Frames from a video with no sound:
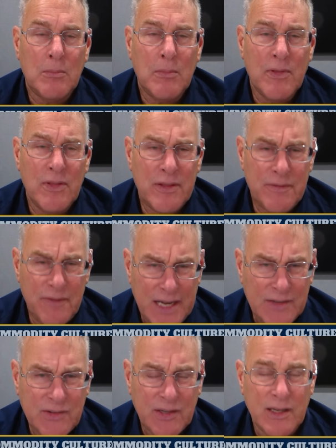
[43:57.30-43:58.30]
the
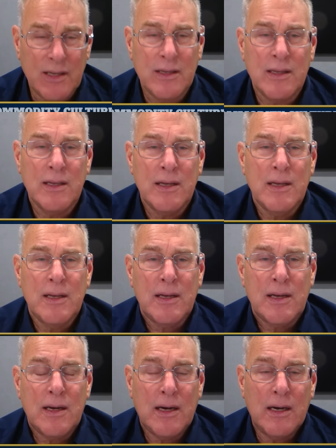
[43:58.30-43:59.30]
financing
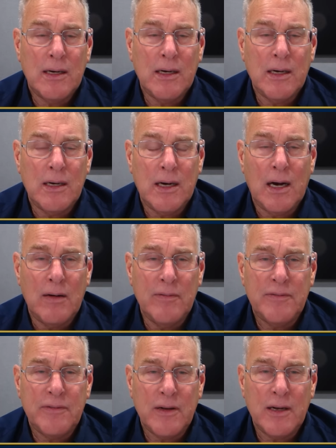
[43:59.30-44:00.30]
uh,
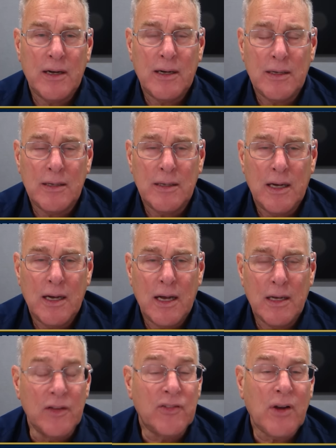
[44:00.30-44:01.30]
of uh,
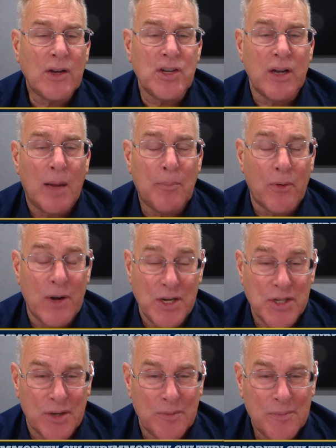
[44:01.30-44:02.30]
a construction
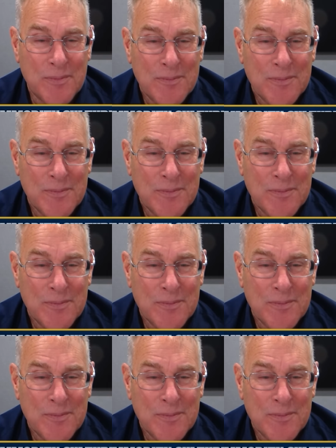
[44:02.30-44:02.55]
operation